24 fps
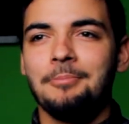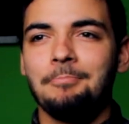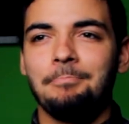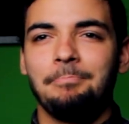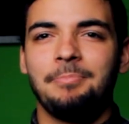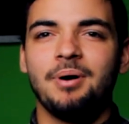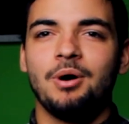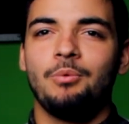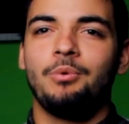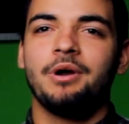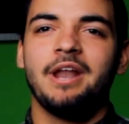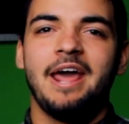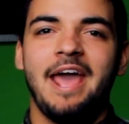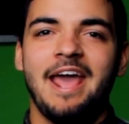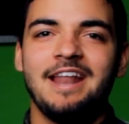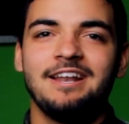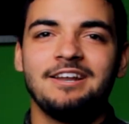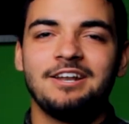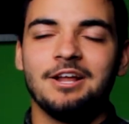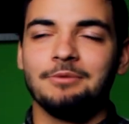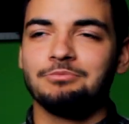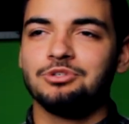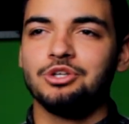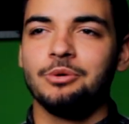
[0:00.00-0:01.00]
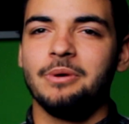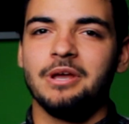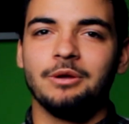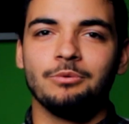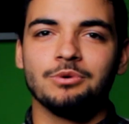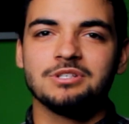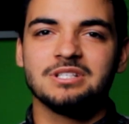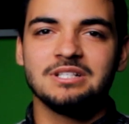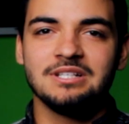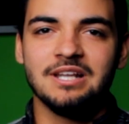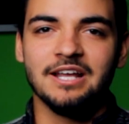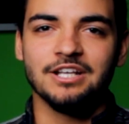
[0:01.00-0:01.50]
But what I ended up doing
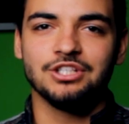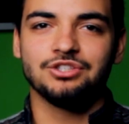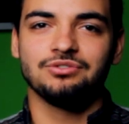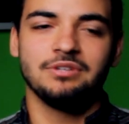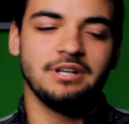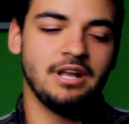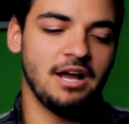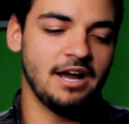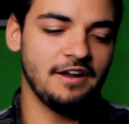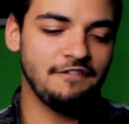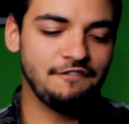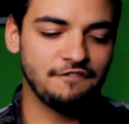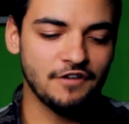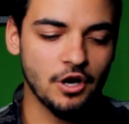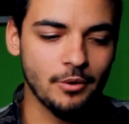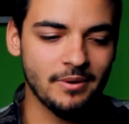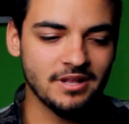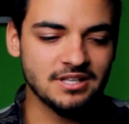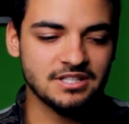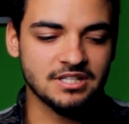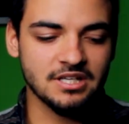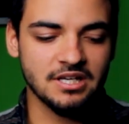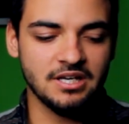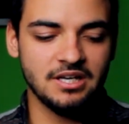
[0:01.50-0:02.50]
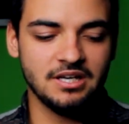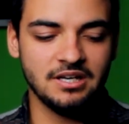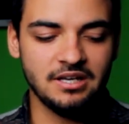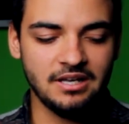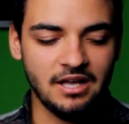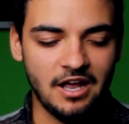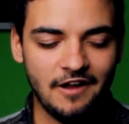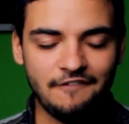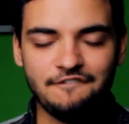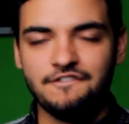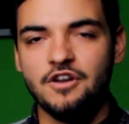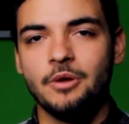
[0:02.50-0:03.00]
was literally I flew
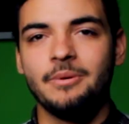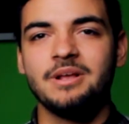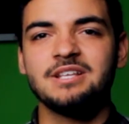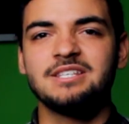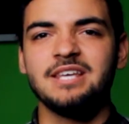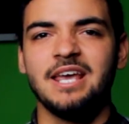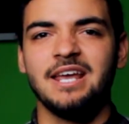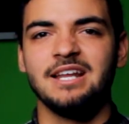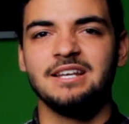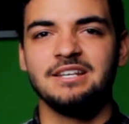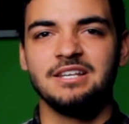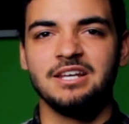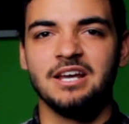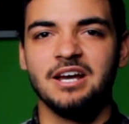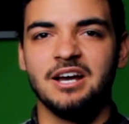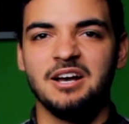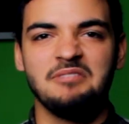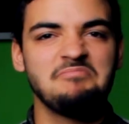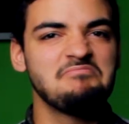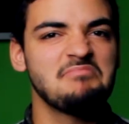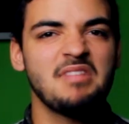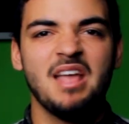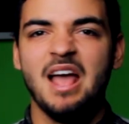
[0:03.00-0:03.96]
into India.